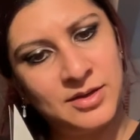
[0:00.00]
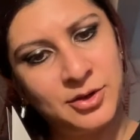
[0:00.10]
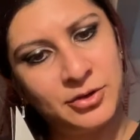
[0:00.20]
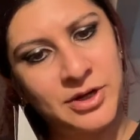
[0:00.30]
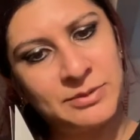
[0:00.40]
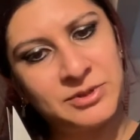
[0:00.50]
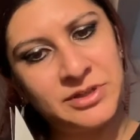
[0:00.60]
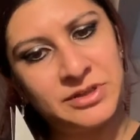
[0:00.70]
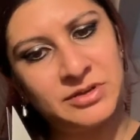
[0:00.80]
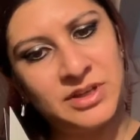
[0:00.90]
crept
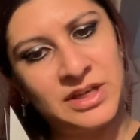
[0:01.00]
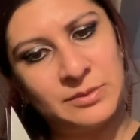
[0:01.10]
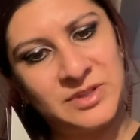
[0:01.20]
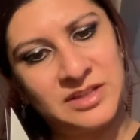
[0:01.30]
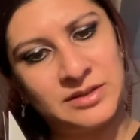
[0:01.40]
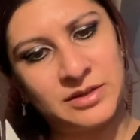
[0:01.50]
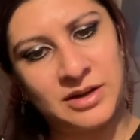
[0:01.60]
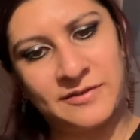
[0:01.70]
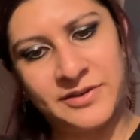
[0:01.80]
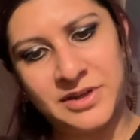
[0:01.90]
into the empty
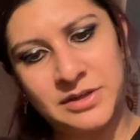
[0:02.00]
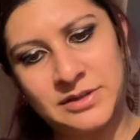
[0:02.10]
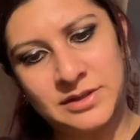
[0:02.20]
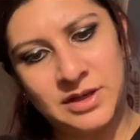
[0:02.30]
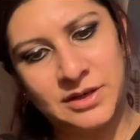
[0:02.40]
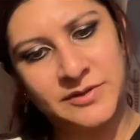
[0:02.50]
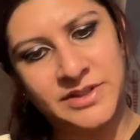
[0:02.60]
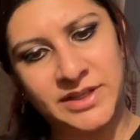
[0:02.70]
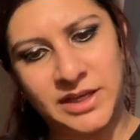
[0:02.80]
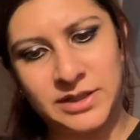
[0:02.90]
sarcophagus of
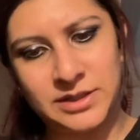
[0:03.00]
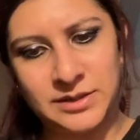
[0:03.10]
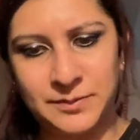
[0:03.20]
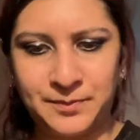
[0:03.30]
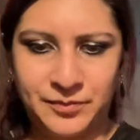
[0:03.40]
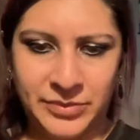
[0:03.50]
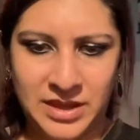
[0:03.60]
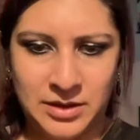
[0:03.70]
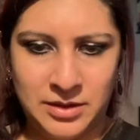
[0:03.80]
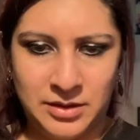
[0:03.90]
Saint
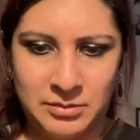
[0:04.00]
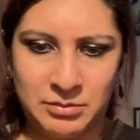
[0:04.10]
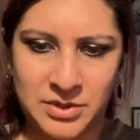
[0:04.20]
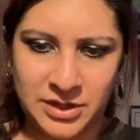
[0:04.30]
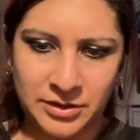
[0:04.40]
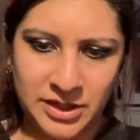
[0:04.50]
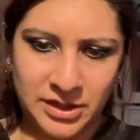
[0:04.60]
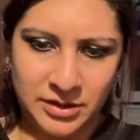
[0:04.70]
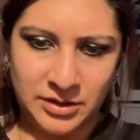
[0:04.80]
Margaret,